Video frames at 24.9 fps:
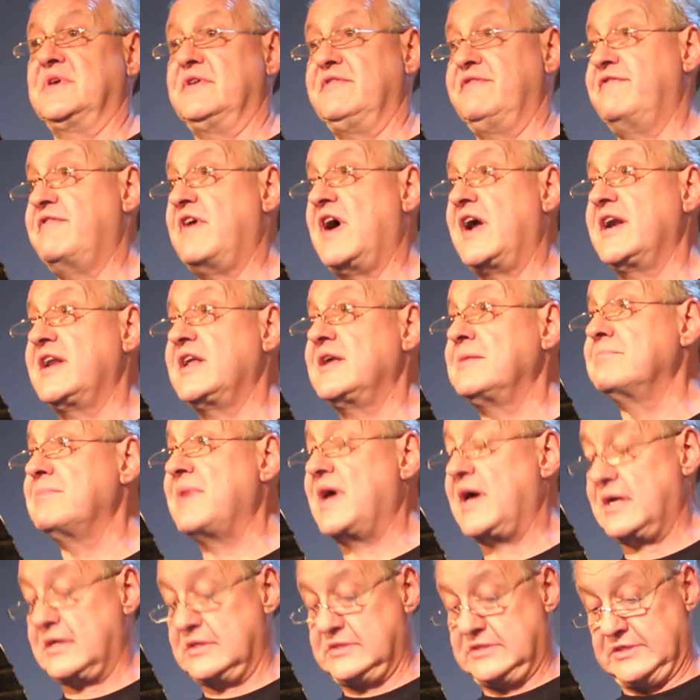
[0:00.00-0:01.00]
fighting
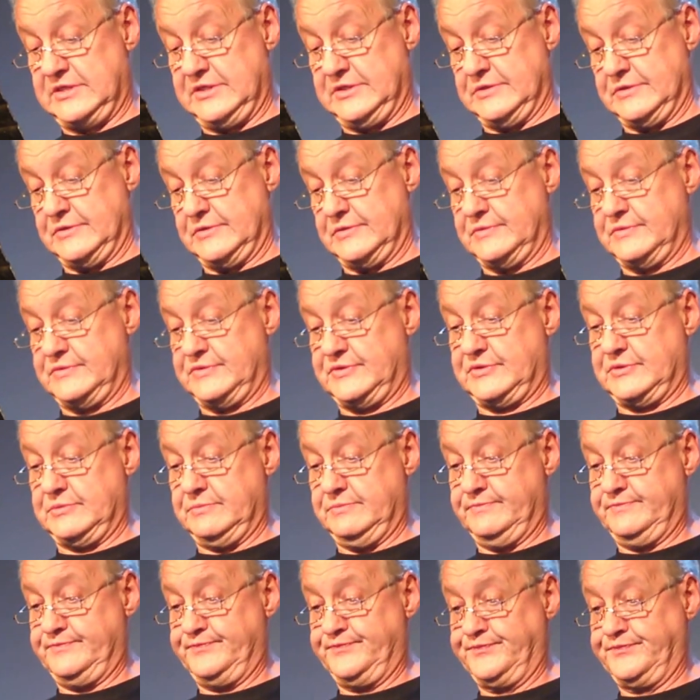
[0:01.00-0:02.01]
back tears.